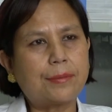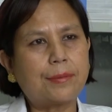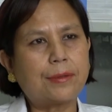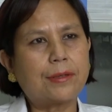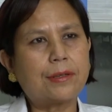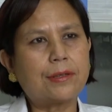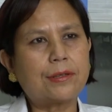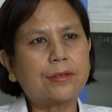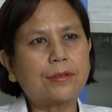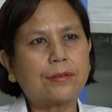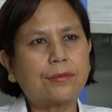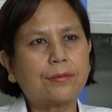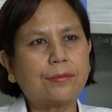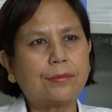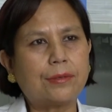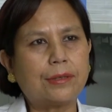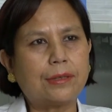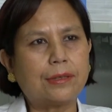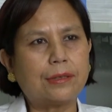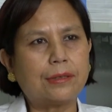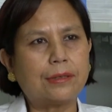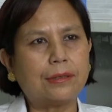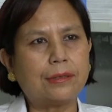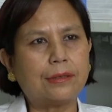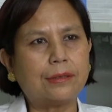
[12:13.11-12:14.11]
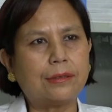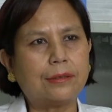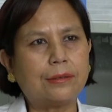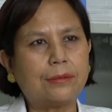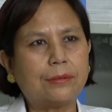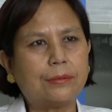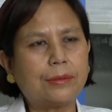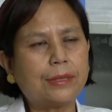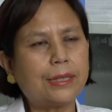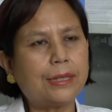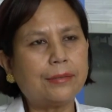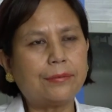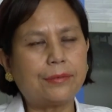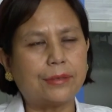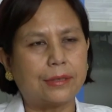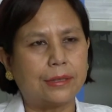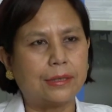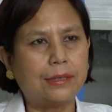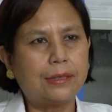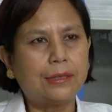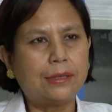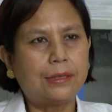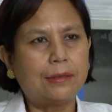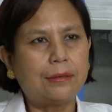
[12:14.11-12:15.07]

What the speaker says: because of whatever,